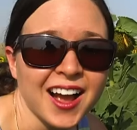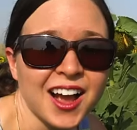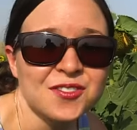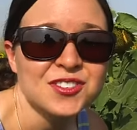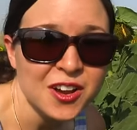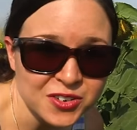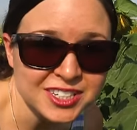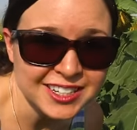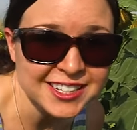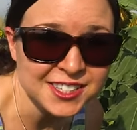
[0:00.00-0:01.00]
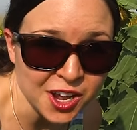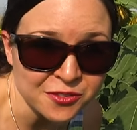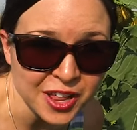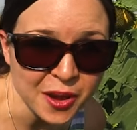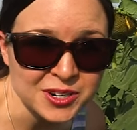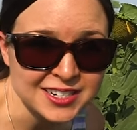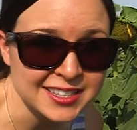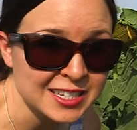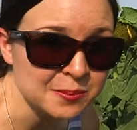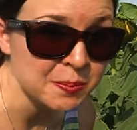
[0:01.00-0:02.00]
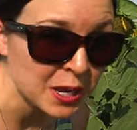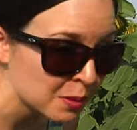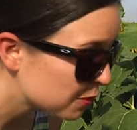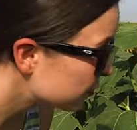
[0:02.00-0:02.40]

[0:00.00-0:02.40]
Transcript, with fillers: I've never seen sunflowers this big